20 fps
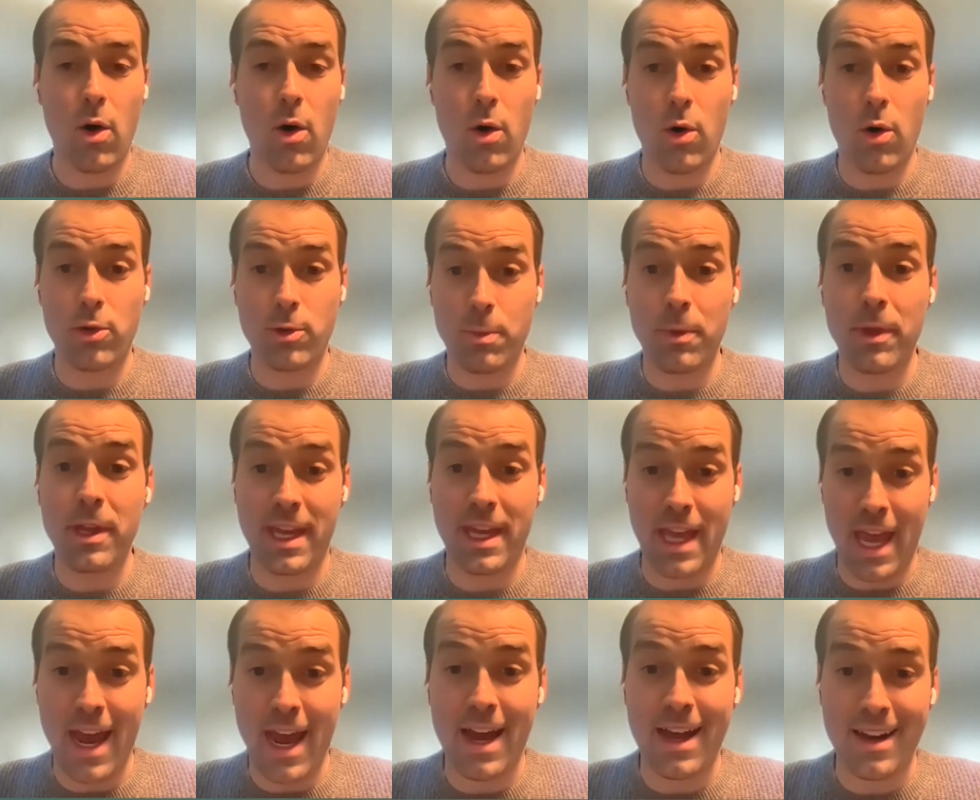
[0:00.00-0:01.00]
ultimately
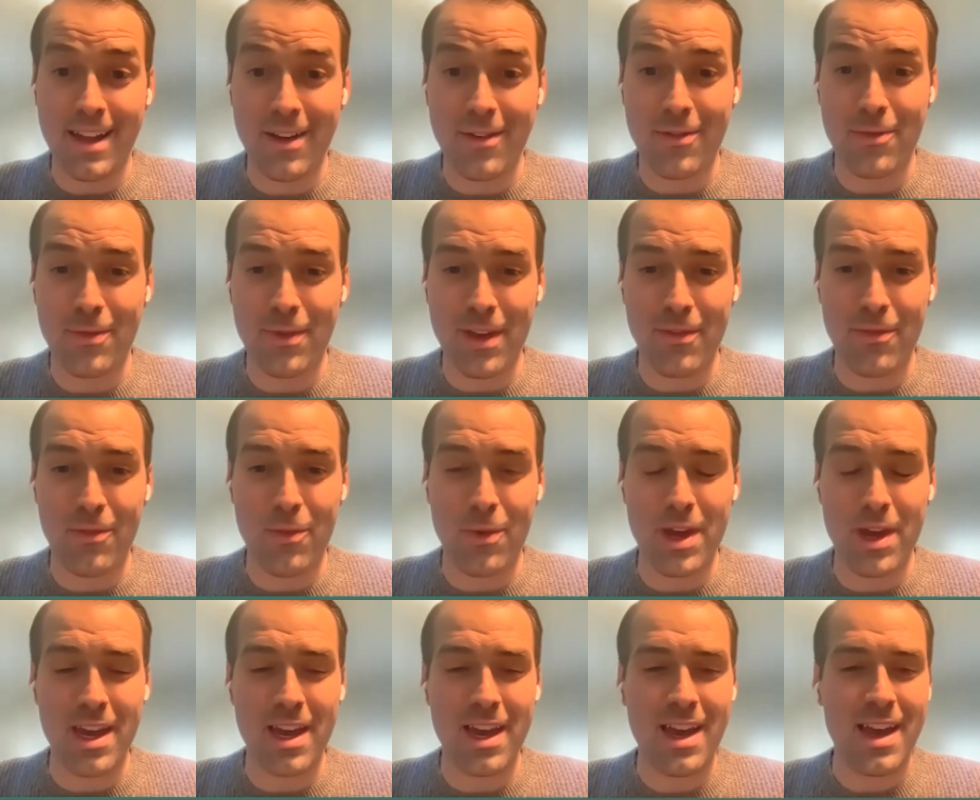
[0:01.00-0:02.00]
can if
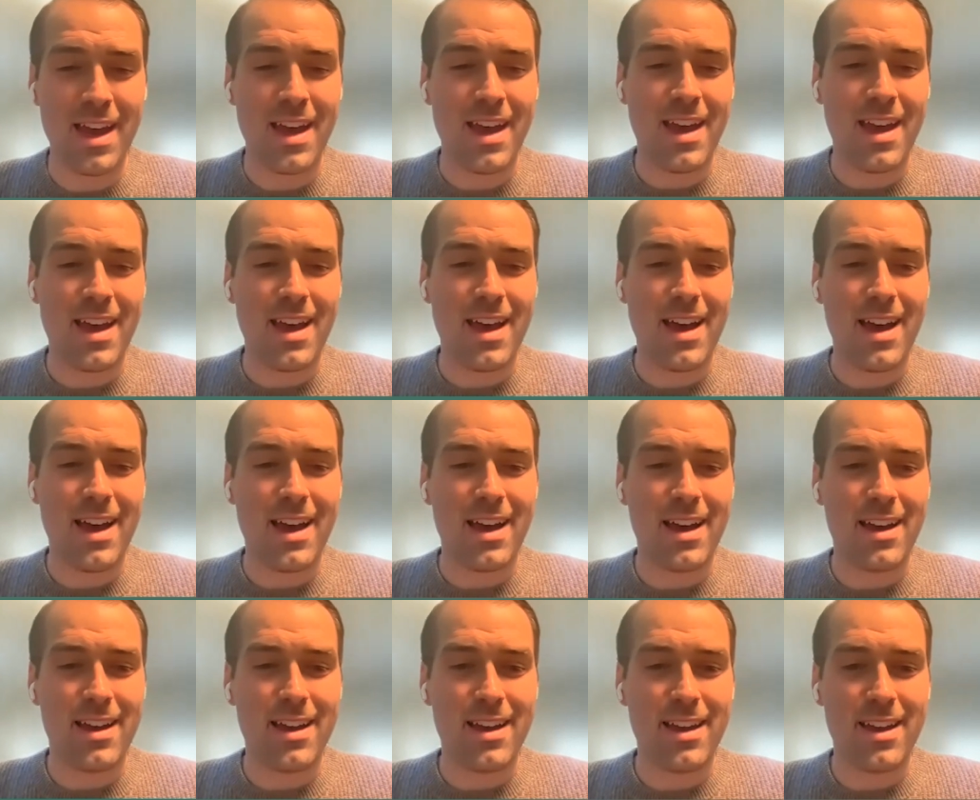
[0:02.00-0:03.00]

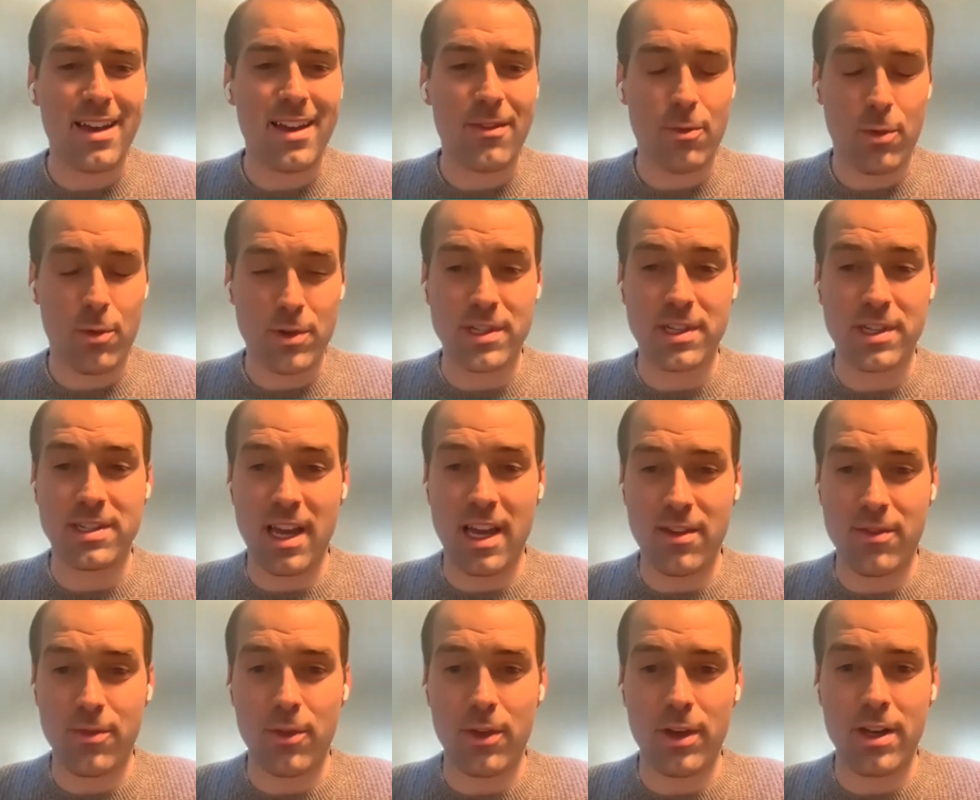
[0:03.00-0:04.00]
we're
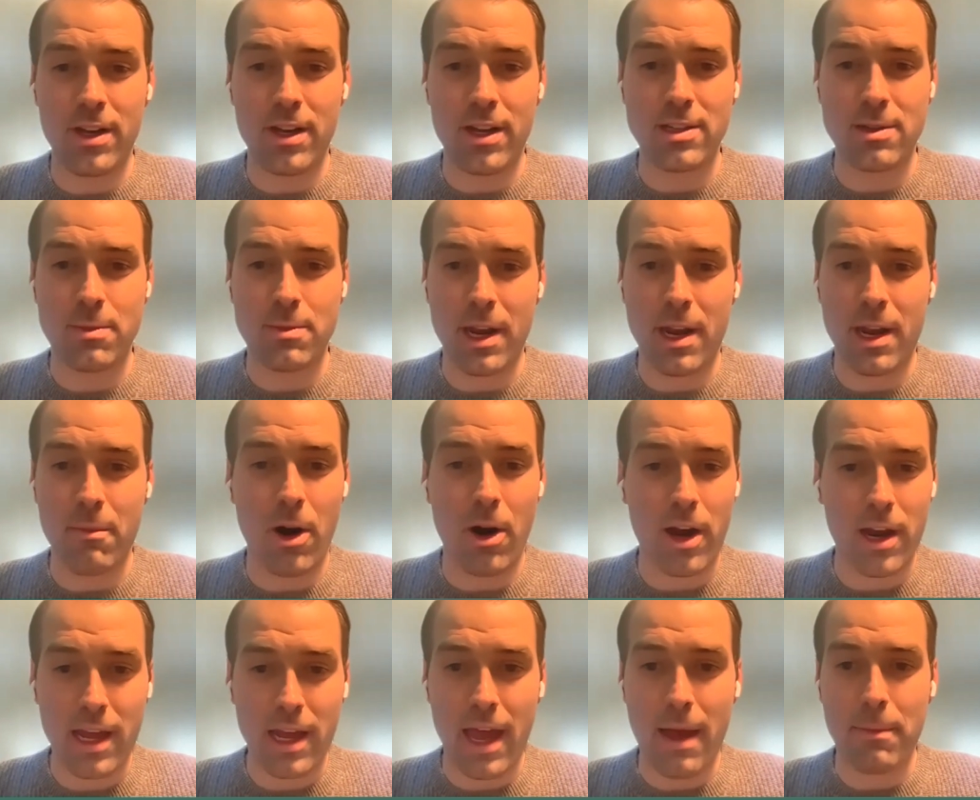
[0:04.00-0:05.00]
successful in submitting a
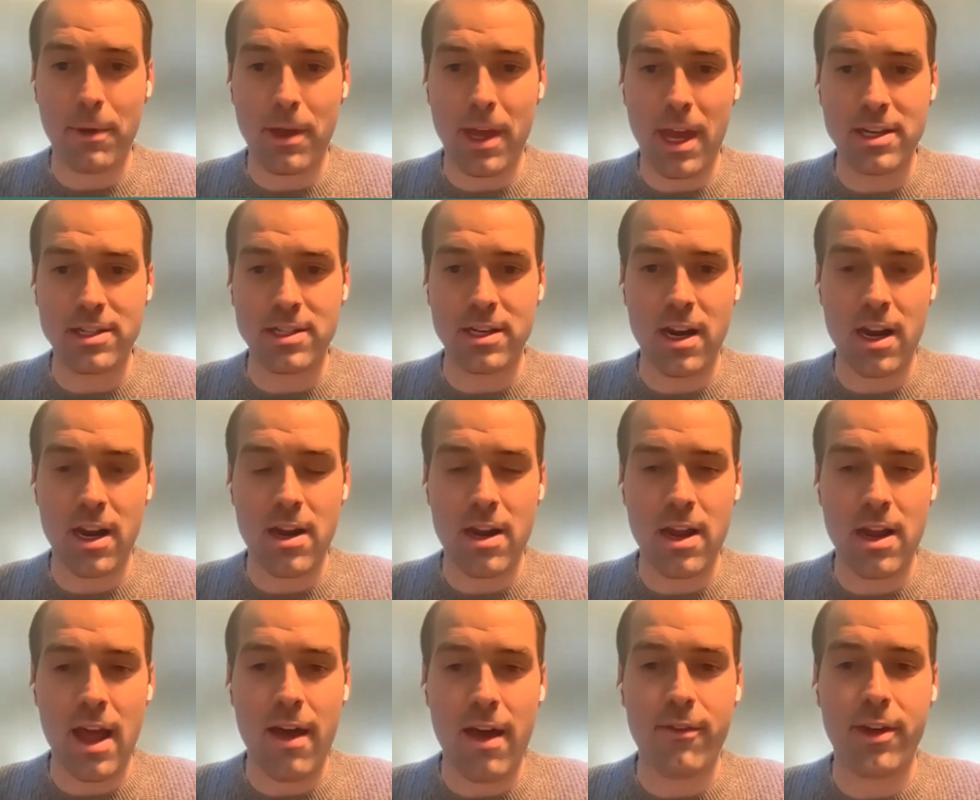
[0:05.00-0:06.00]
marketing application
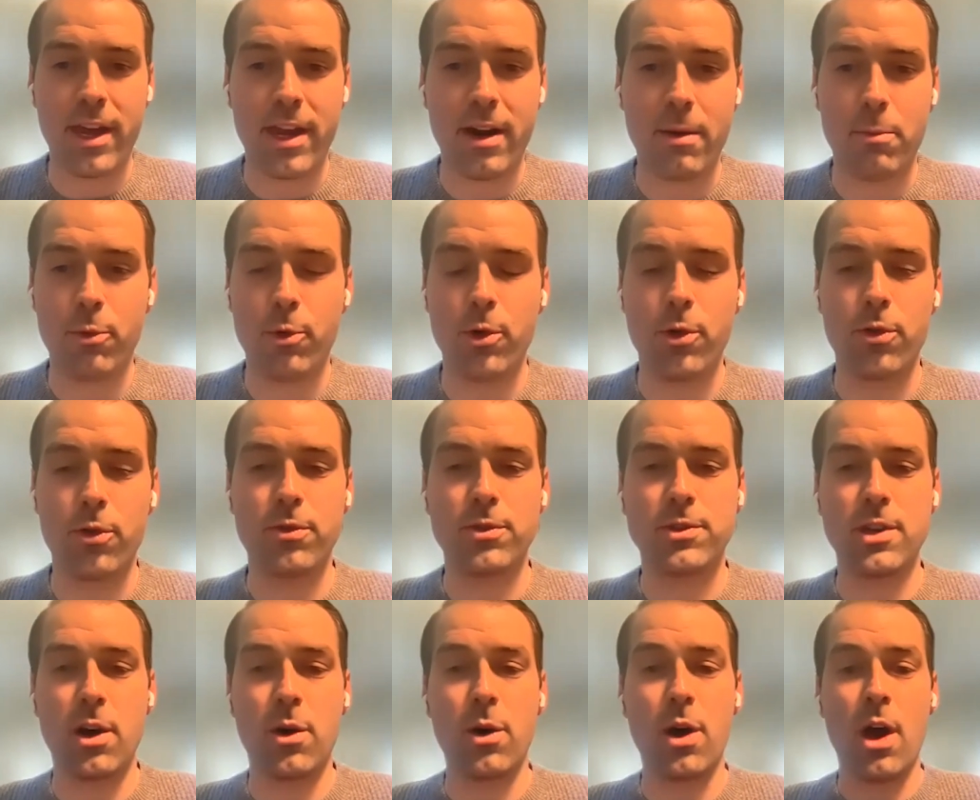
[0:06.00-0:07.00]
and having it
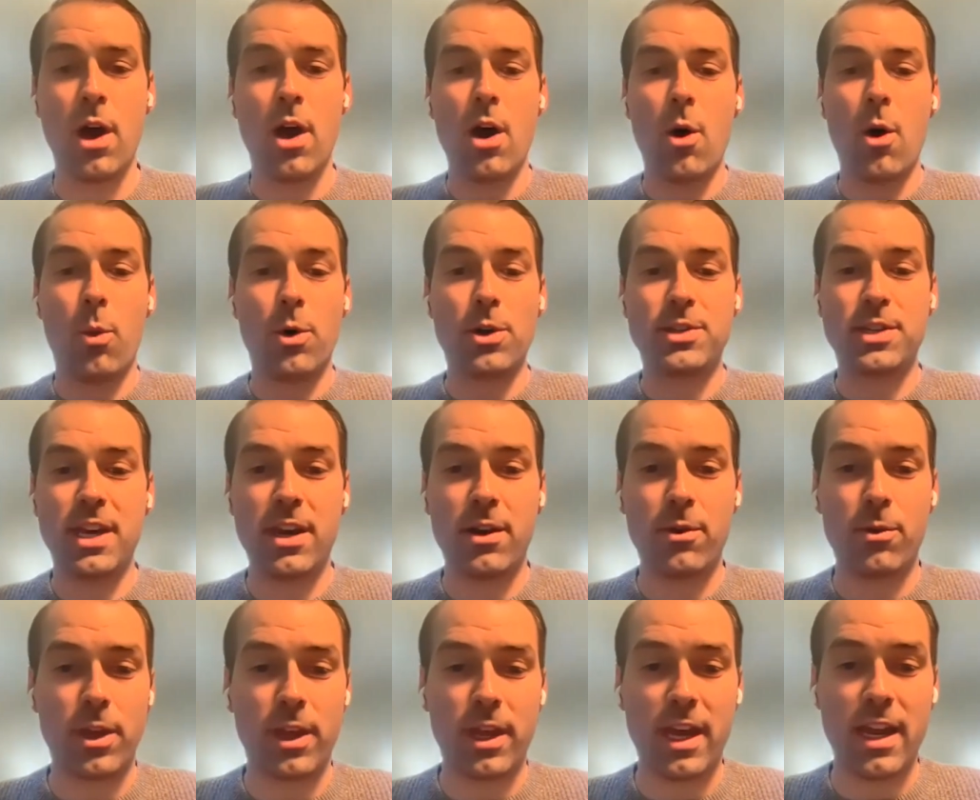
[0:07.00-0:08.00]
approved. So we're
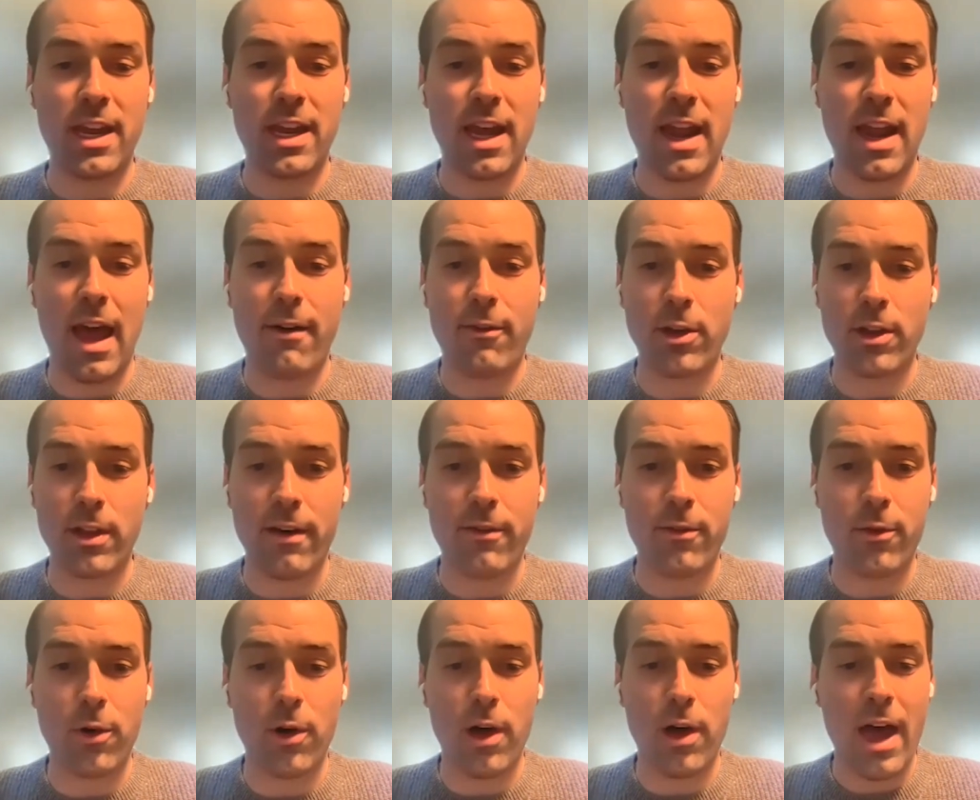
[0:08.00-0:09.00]
seeing really at every
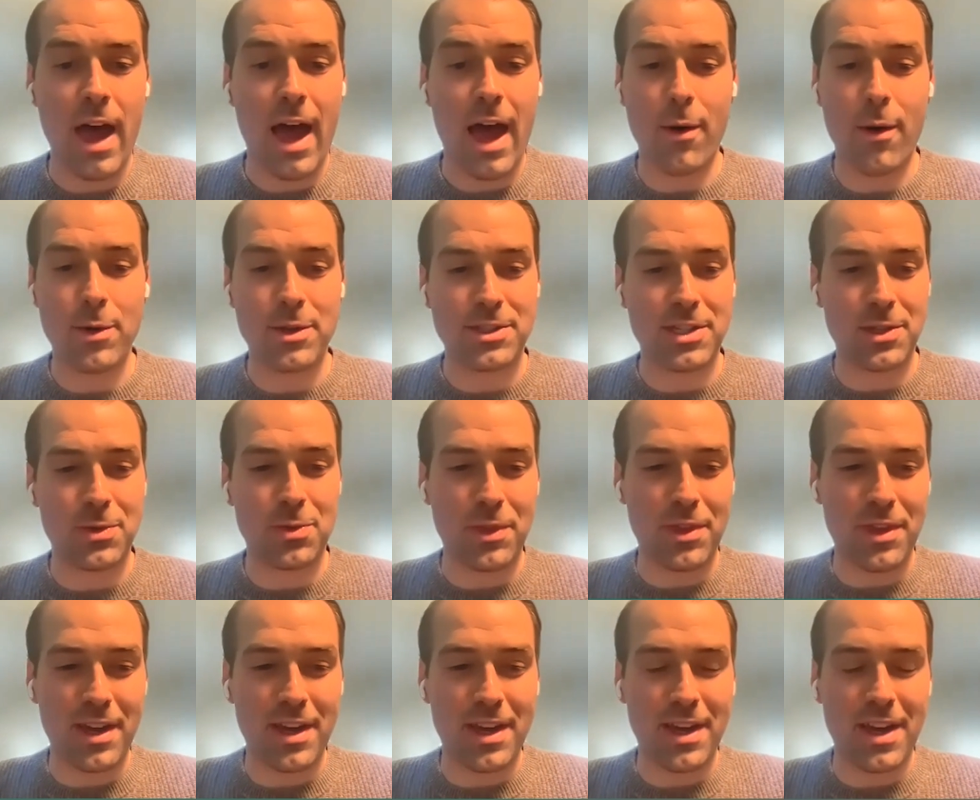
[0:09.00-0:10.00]
level. I was just
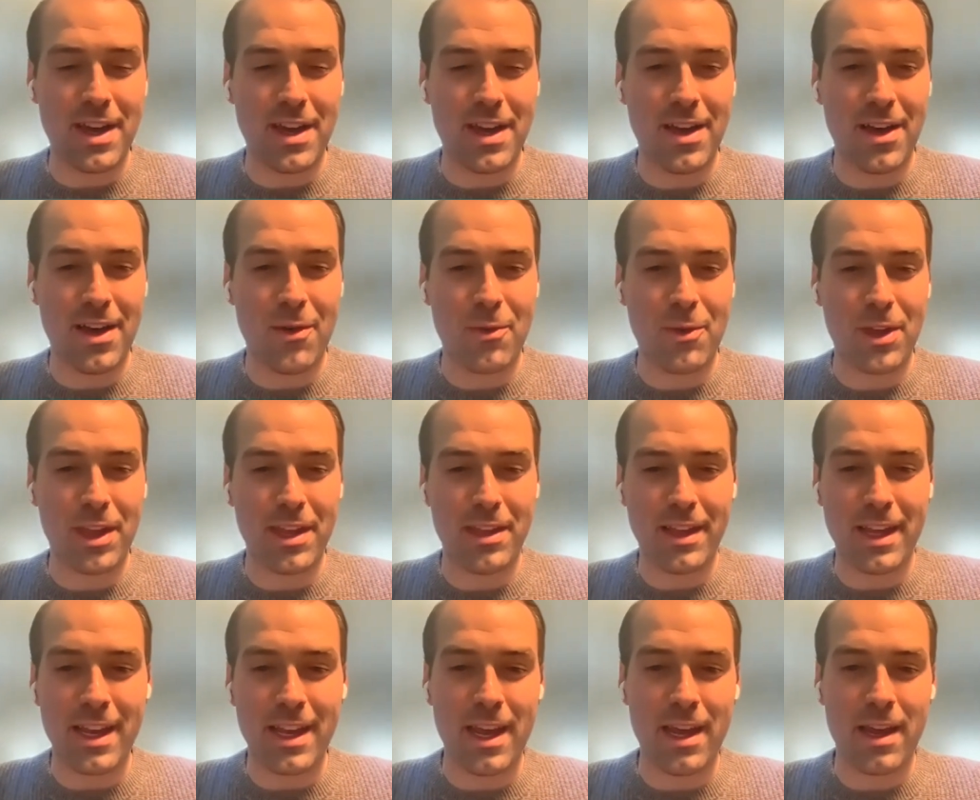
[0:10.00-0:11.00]
with a
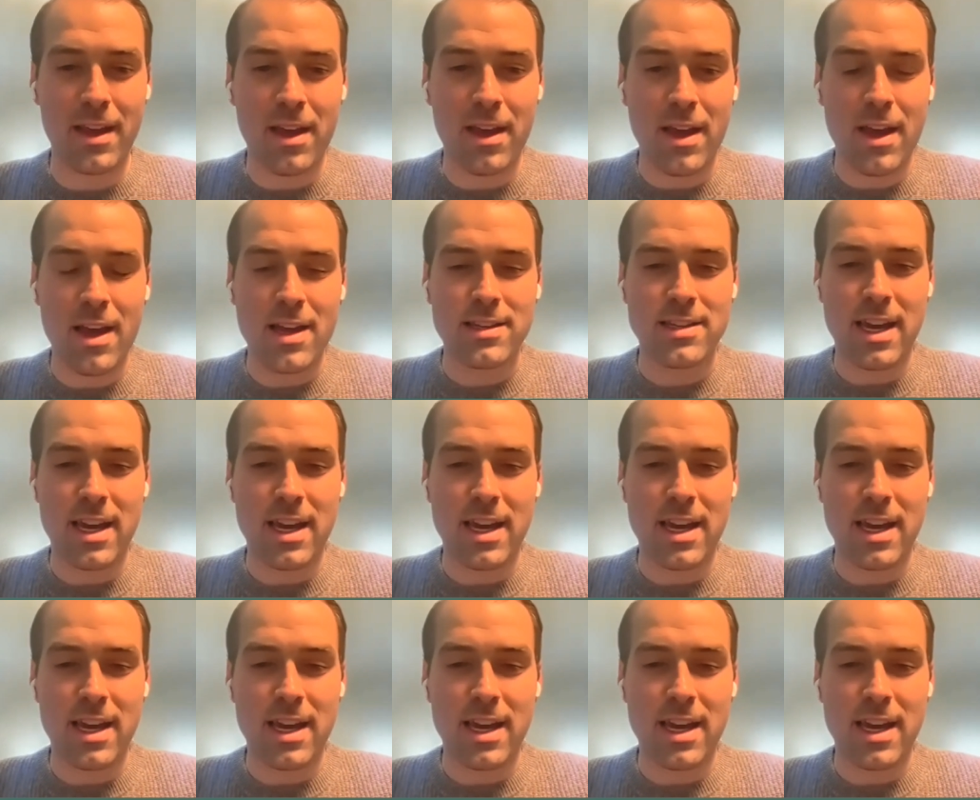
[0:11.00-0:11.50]
really leading